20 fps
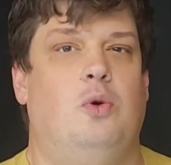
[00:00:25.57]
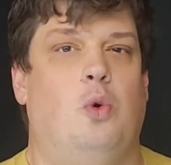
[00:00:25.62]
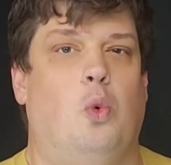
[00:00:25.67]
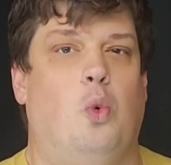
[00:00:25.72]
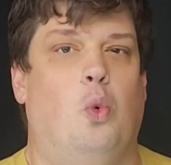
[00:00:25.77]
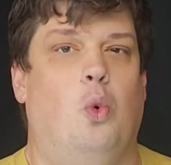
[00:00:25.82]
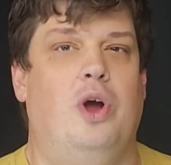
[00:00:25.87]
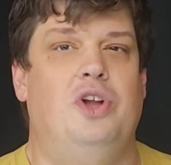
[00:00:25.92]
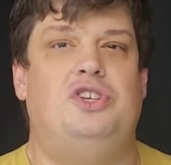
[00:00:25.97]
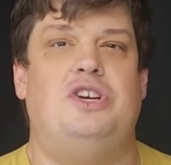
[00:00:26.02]

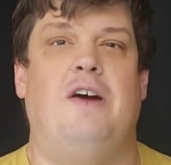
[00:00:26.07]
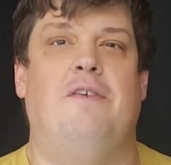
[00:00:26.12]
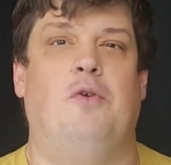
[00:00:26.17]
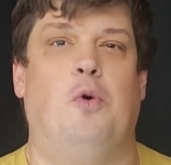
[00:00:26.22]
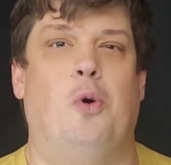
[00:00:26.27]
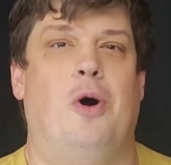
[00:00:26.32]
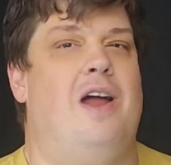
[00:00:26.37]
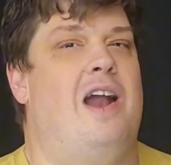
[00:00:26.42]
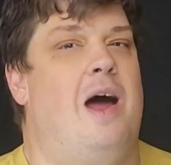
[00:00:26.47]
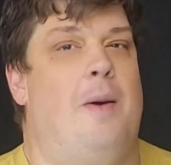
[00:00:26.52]
Whichever
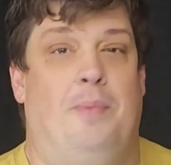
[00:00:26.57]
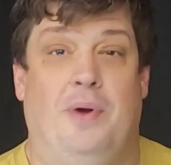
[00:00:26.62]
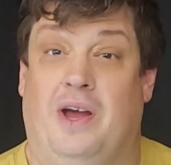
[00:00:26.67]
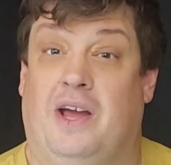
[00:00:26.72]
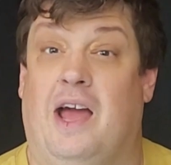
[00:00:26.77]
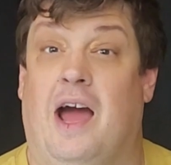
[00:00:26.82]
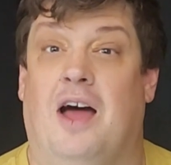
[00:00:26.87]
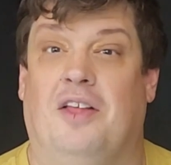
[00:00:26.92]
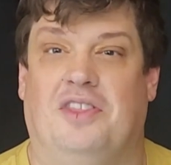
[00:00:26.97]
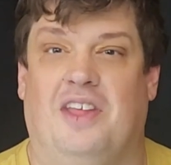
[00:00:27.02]
one I
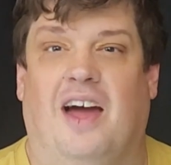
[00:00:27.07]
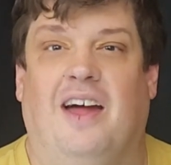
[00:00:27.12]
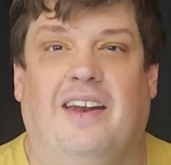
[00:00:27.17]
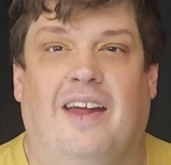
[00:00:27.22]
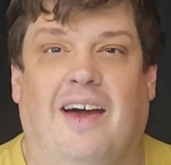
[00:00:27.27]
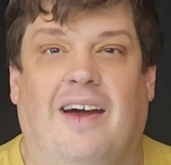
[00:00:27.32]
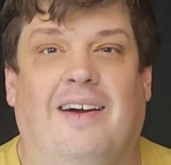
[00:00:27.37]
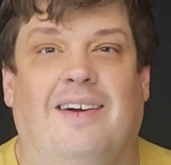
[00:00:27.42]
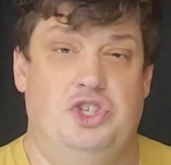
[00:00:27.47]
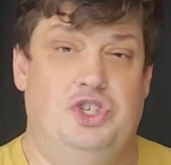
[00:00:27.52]
pick out that
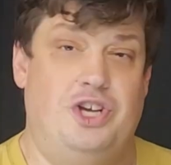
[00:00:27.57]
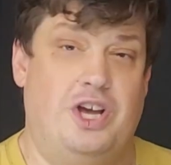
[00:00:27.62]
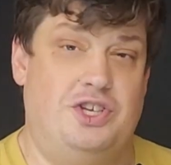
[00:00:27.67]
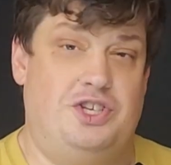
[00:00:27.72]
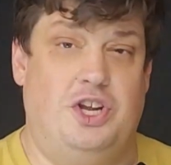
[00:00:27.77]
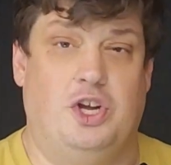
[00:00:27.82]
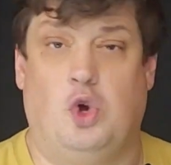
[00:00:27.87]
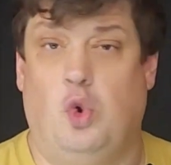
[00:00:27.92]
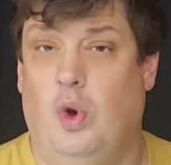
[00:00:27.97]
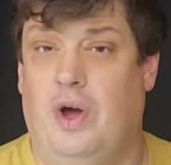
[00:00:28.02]
day.
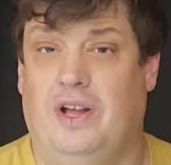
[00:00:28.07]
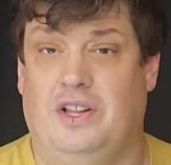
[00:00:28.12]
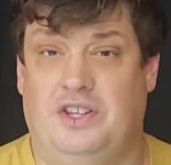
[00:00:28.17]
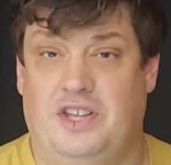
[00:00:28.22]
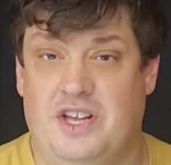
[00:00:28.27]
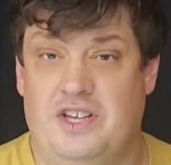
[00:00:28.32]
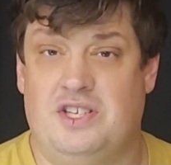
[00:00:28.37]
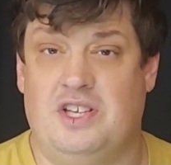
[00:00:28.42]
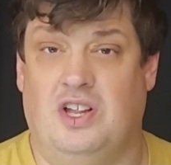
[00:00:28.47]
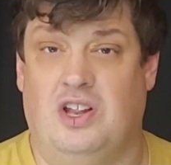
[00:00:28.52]
Just a quick
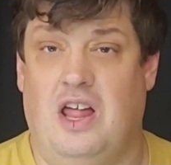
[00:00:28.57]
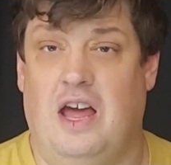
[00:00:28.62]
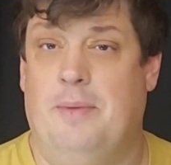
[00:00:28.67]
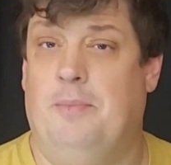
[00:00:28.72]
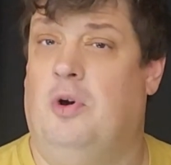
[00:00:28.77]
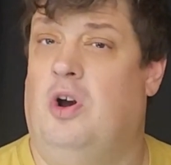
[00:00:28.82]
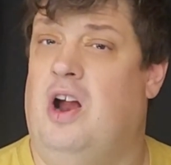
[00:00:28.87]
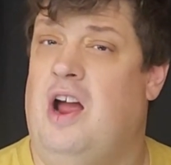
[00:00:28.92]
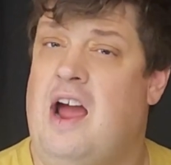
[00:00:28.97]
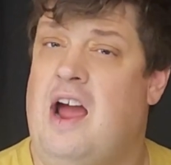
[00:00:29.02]
disclaimer,